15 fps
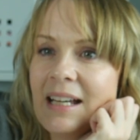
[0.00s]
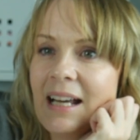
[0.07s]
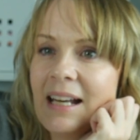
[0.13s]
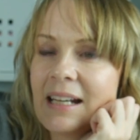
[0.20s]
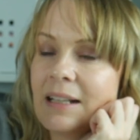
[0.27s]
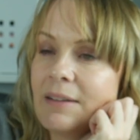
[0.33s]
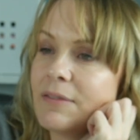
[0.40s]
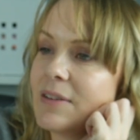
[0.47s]
a
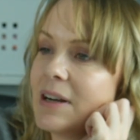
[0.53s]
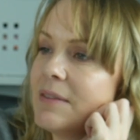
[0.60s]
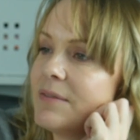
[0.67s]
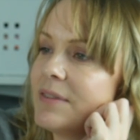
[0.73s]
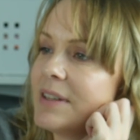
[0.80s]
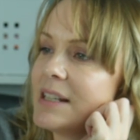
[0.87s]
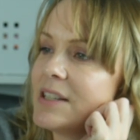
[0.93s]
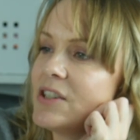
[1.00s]
little frame
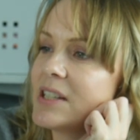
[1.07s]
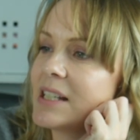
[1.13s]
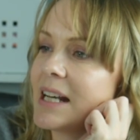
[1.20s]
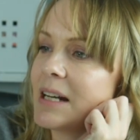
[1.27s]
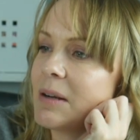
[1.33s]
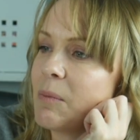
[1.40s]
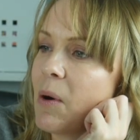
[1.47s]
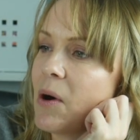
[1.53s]
for this, just
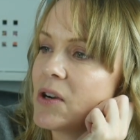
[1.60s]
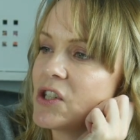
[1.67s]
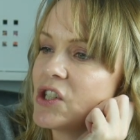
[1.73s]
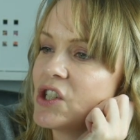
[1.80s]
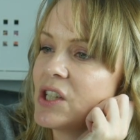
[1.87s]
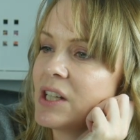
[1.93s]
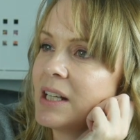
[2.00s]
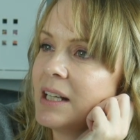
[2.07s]
get it
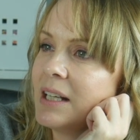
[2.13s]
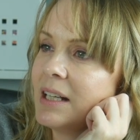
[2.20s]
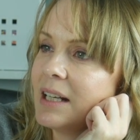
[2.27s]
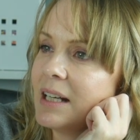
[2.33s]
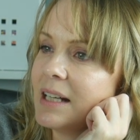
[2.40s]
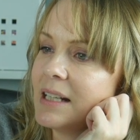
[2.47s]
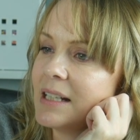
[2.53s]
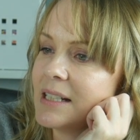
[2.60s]
washed
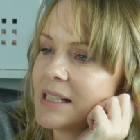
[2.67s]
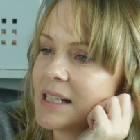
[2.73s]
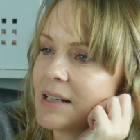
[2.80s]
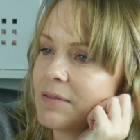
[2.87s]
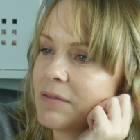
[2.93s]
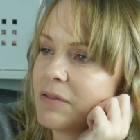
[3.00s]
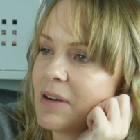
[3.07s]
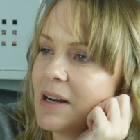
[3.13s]
and
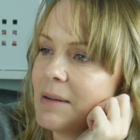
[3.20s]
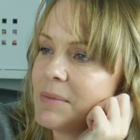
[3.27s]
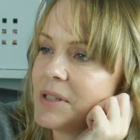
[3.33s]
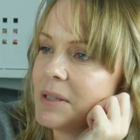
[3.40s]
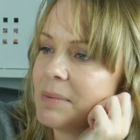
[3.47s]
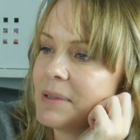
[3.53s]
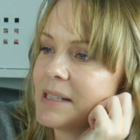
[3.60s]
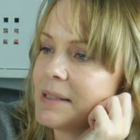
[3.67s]
framed up.